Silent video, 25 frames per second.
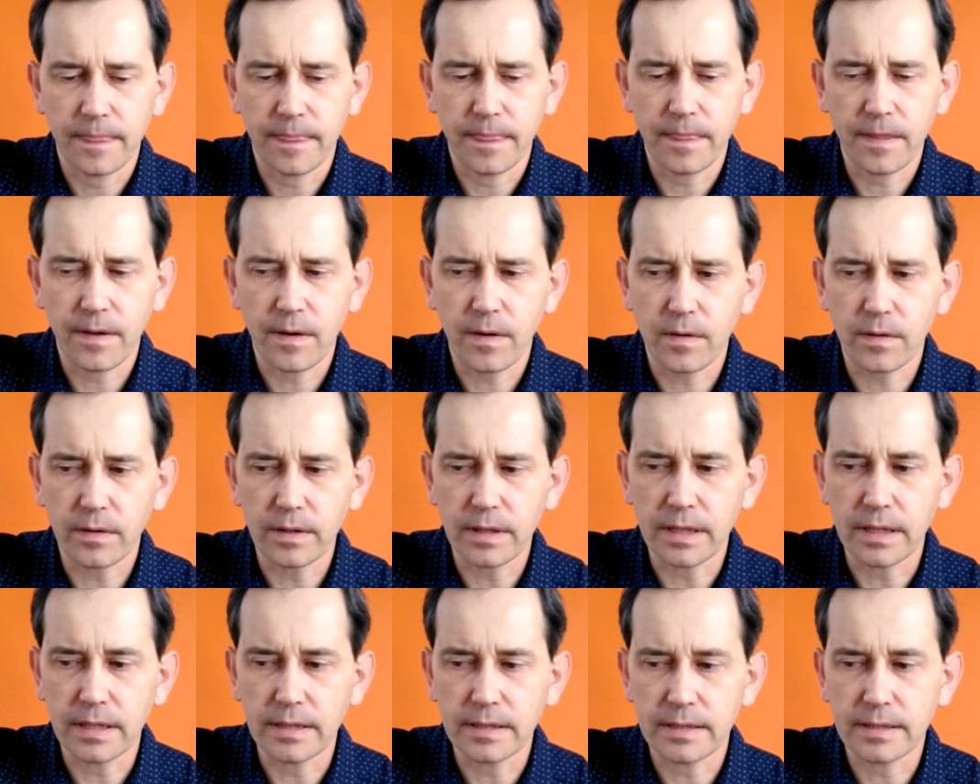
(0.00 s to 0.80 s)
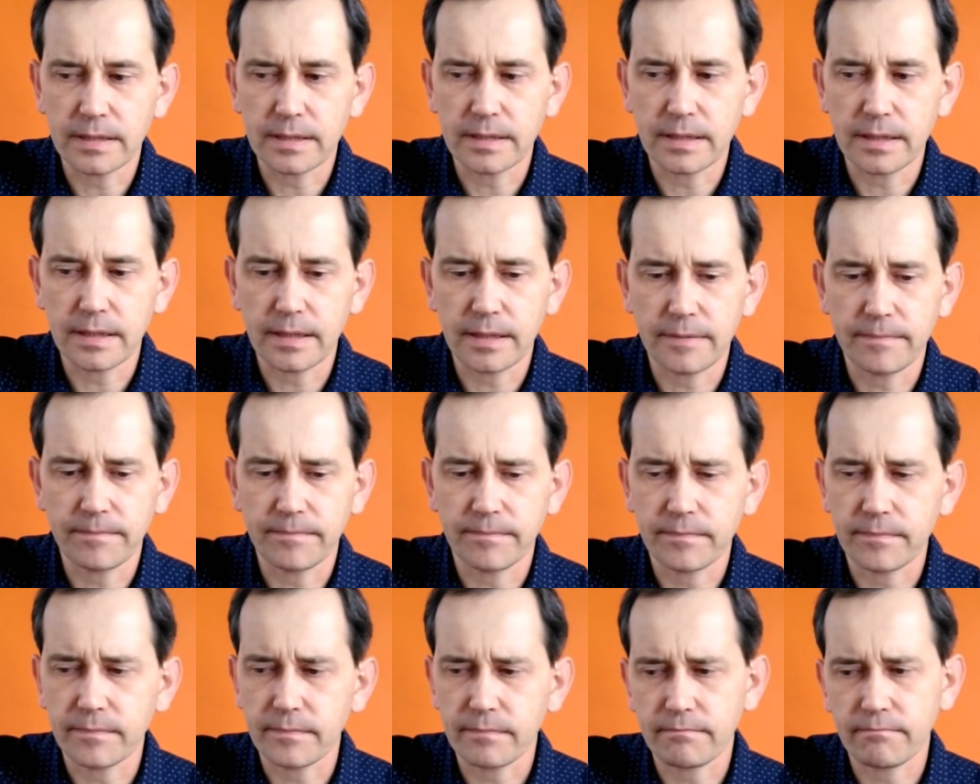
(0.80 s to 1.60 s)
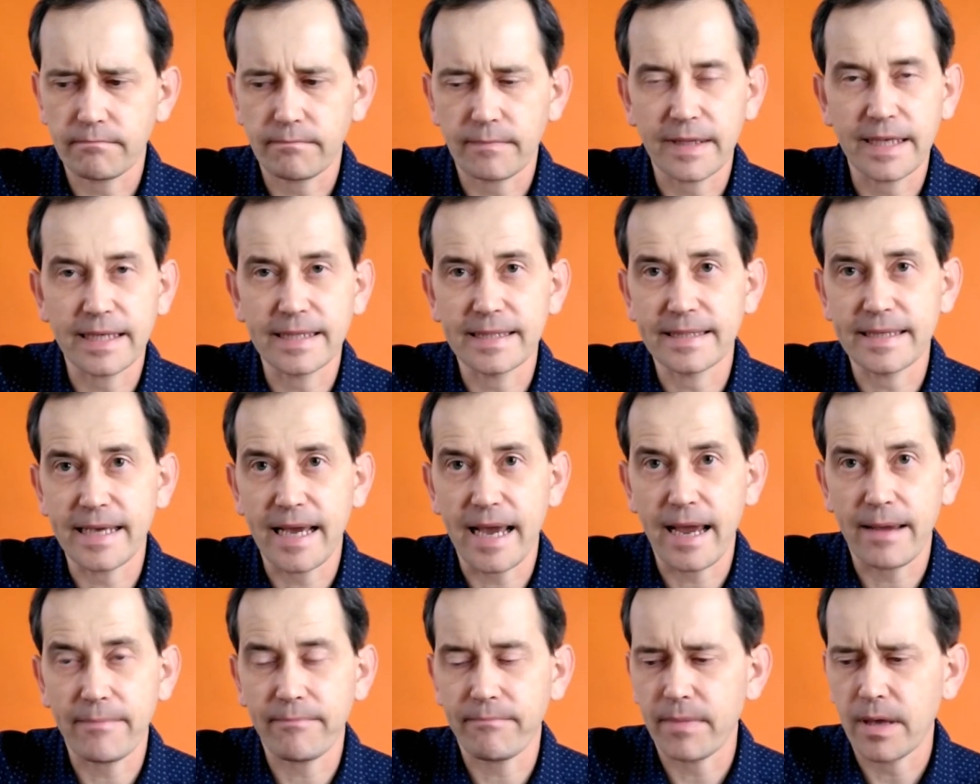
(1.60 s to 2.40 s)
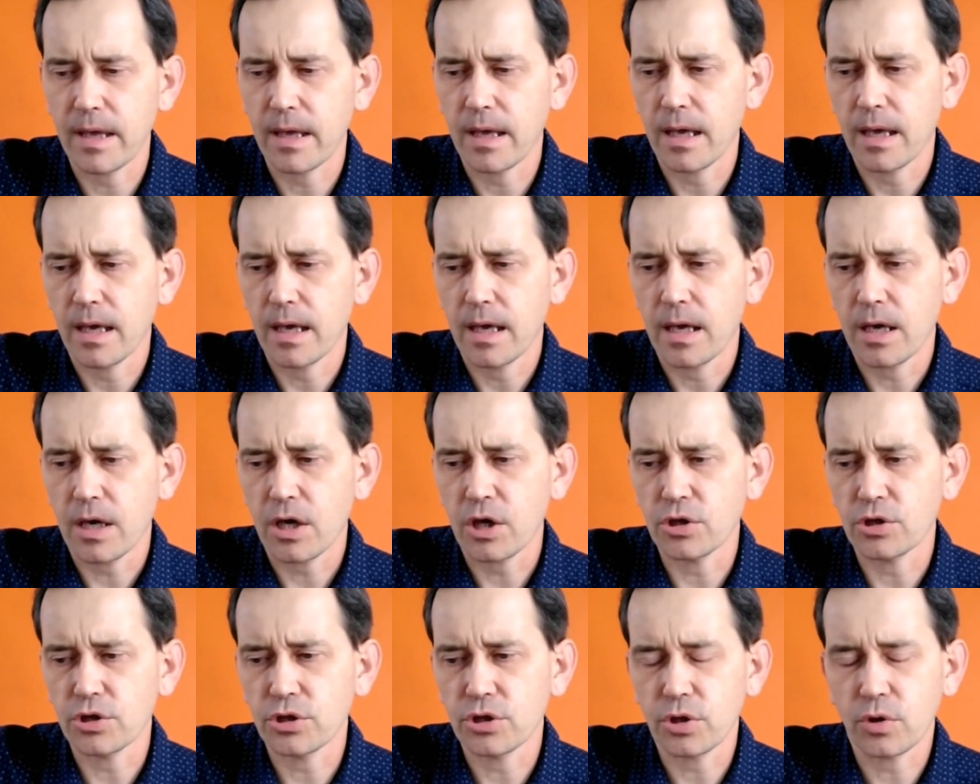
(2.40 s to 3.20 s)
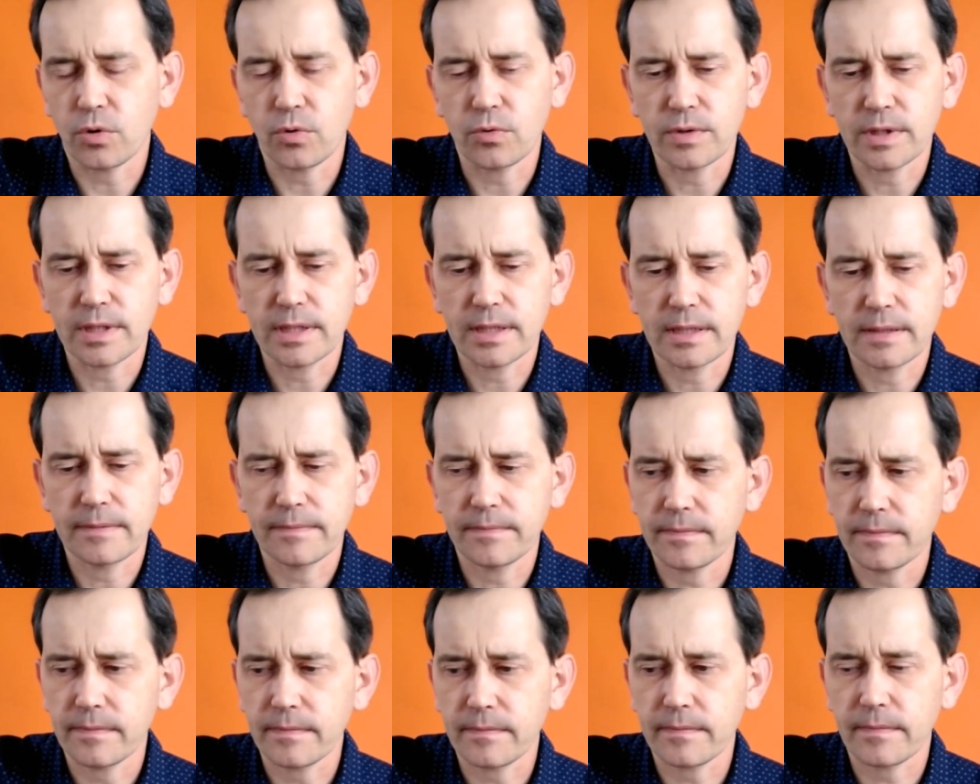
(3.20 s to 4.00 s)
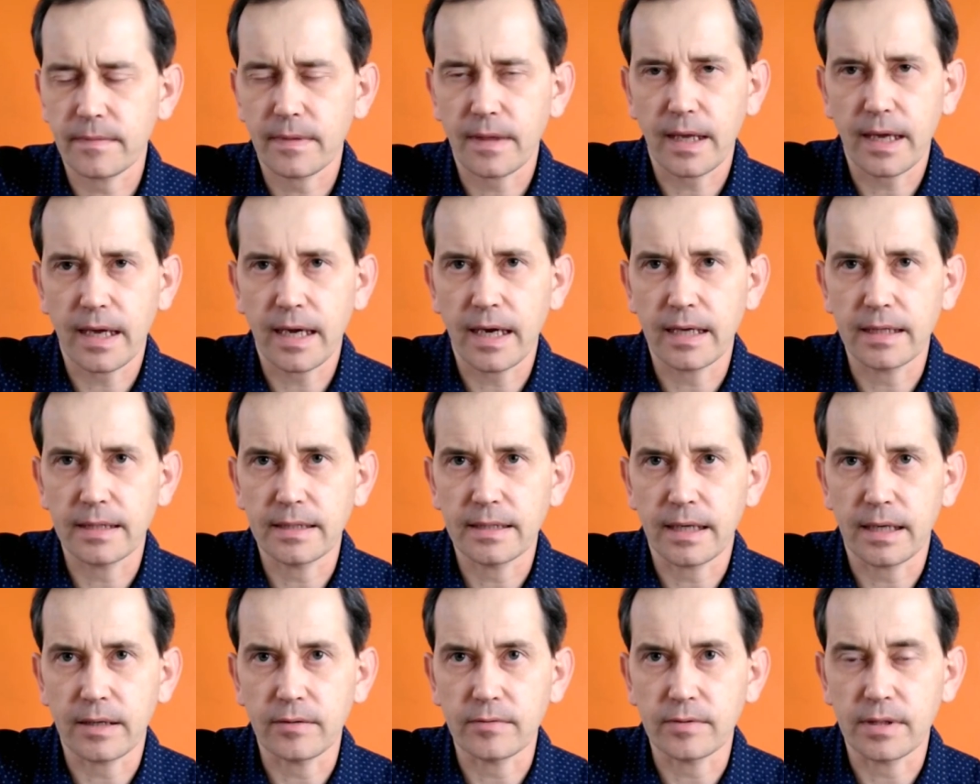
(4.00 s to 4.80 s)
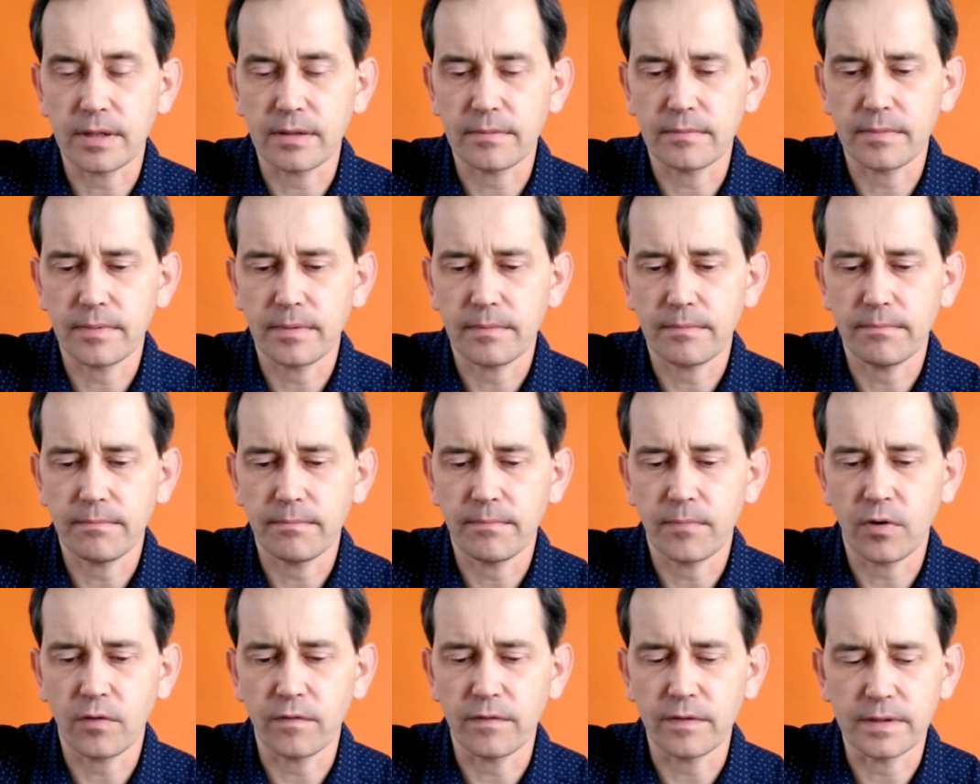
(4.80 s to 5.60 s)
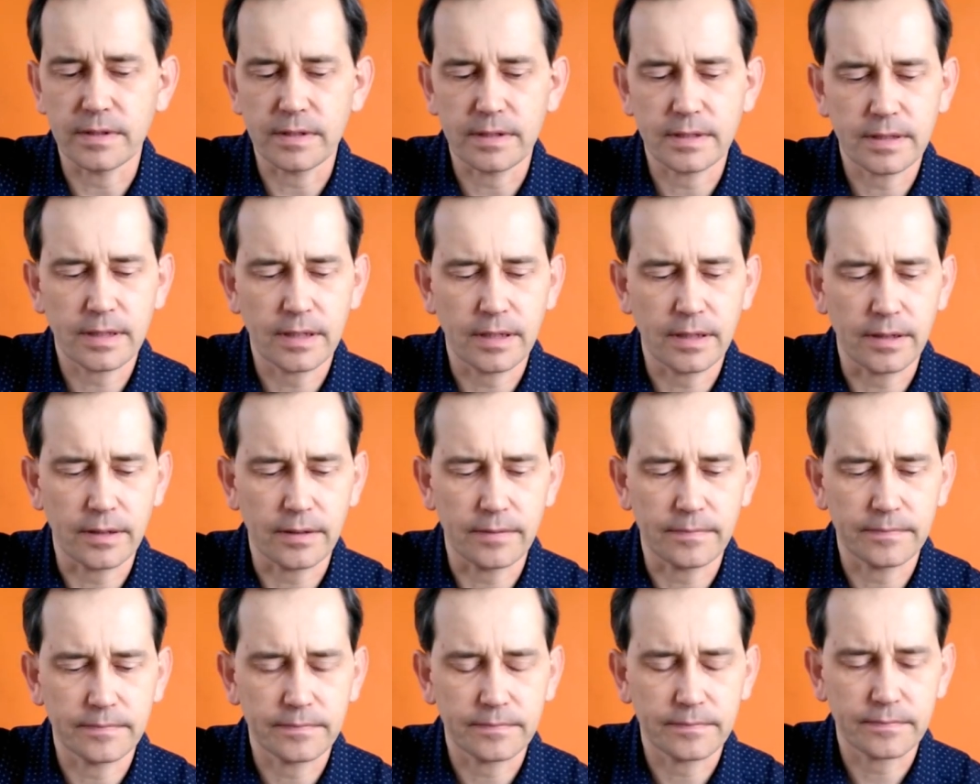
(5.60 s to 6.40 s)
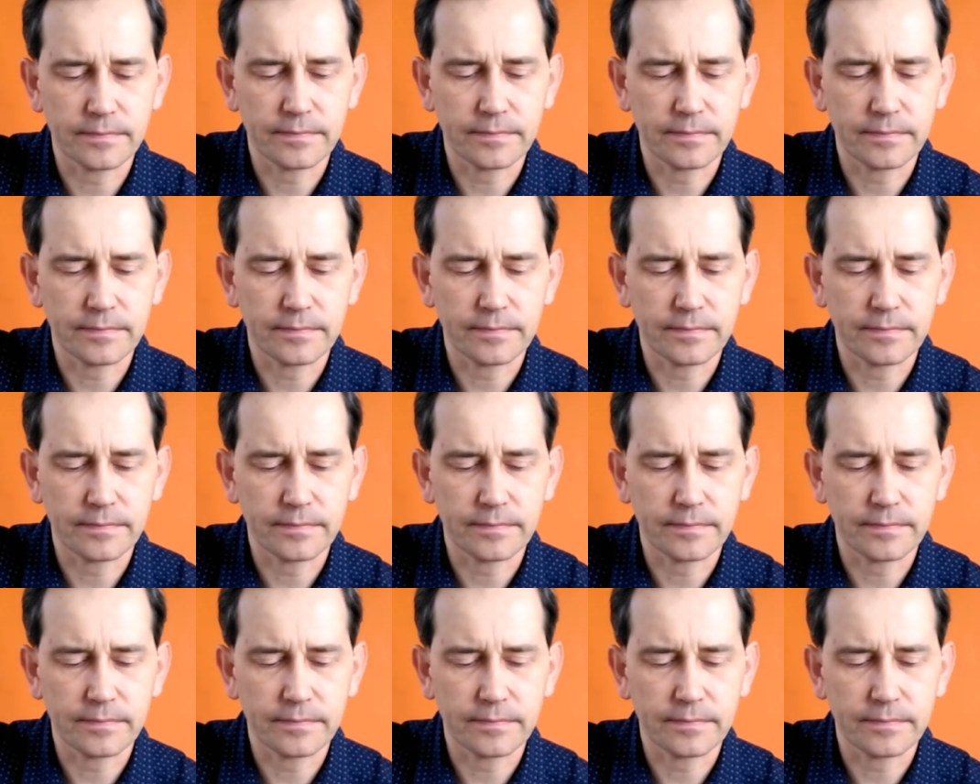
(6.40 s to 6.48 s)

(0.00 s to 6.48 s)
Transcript: No, it's uh, the same. It shows eight thousand bovis here.